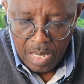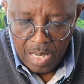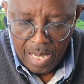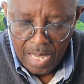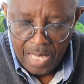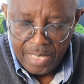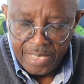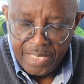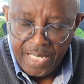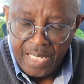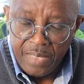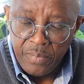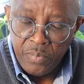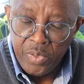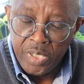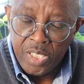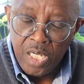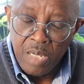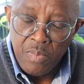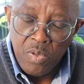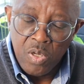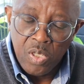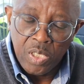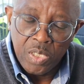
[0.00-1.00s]
And then we
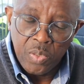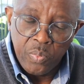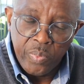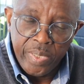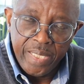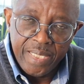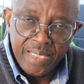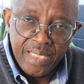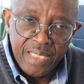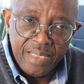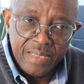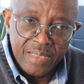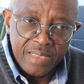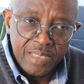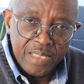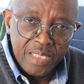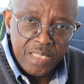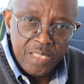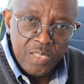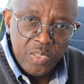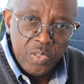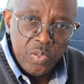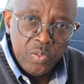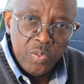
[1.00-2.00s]
come all the way down to
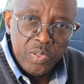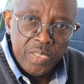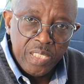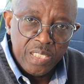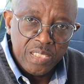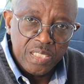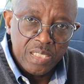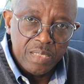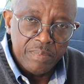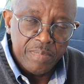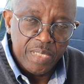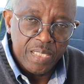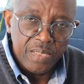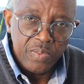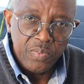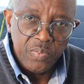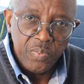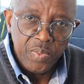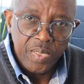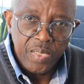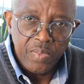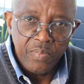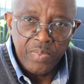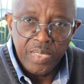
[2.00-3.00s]
the New Testament,
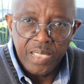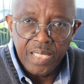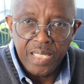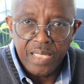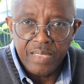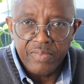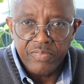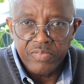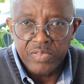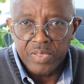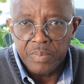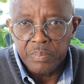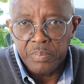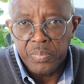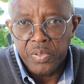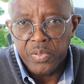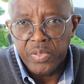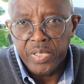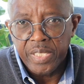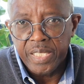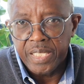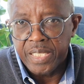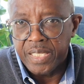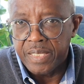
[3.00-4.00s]
where we have the
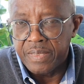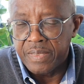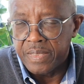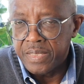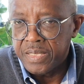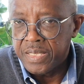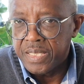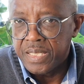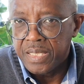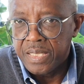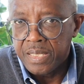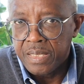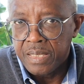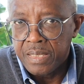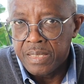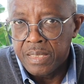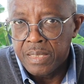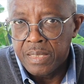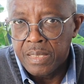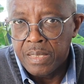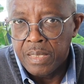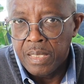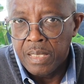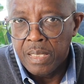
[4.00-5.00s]
prayers
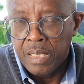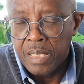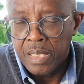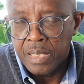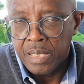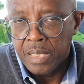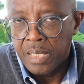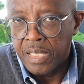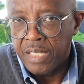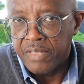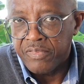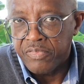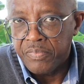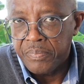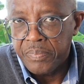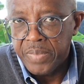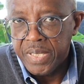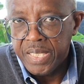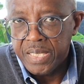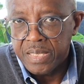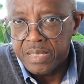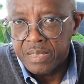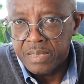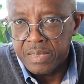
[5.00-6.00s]
of
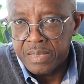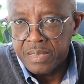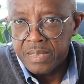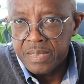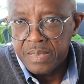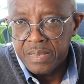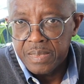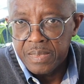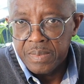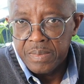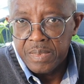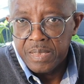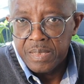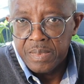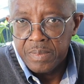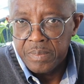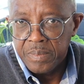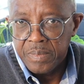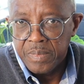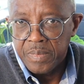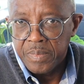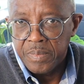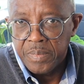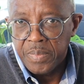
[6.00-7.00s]
Peter,
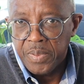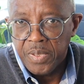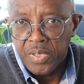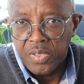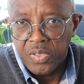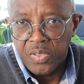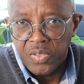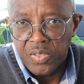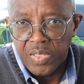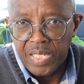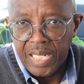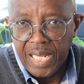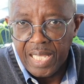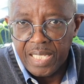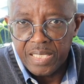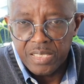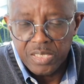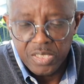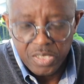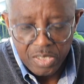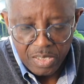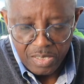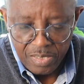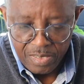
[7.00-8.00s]
Paul, and
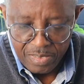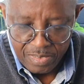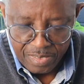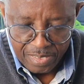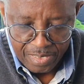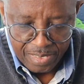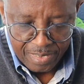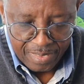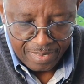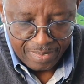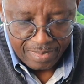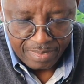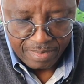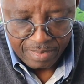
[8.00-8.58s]
John.